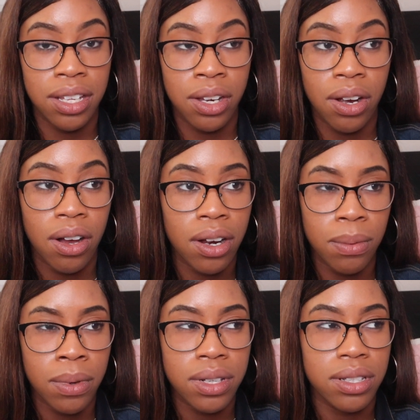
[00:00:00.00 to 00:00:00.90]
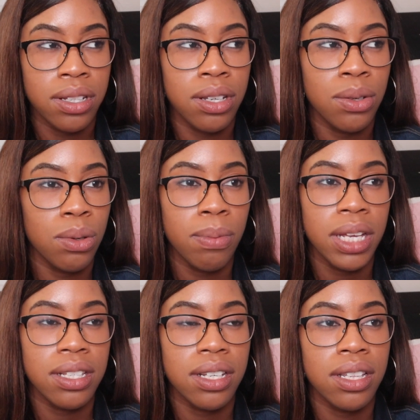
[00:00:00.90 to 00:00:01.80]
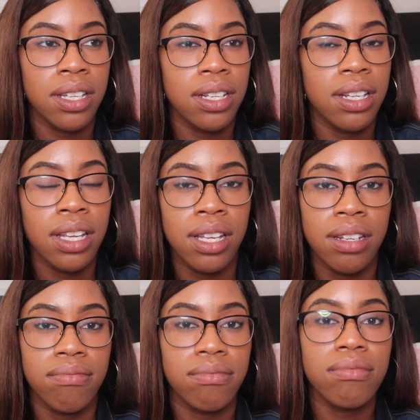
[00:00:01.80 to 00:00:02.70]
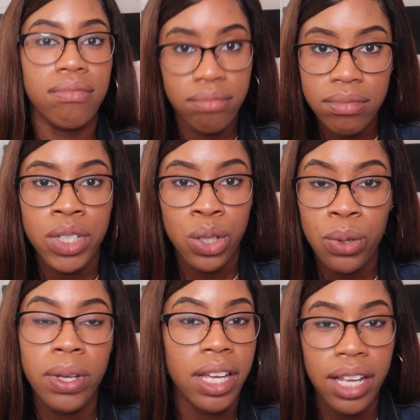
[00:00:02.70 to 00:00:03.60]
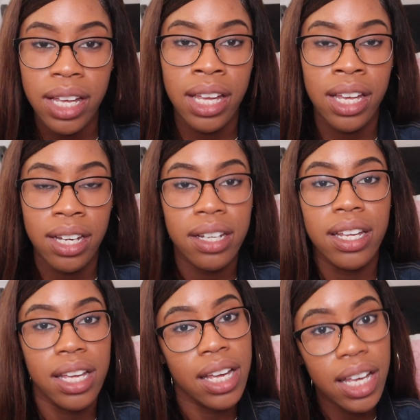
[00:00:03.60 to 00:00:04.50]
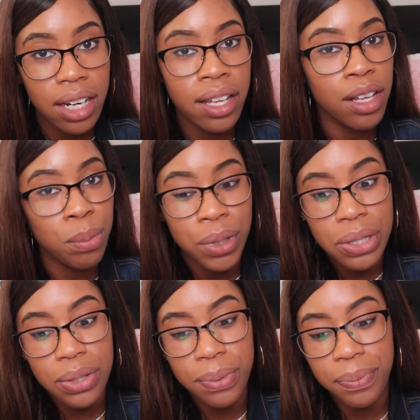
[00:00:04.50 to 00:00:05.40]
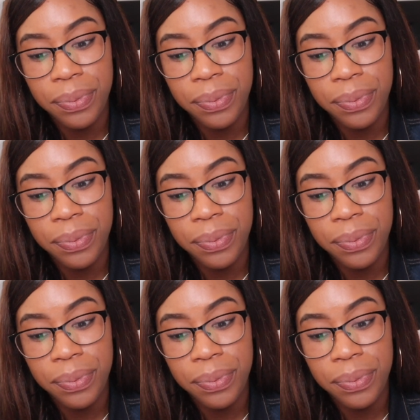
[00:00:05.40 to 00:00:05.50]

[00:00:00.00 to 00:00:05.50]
your heart wants to do, basically, then do it and it'll help you too.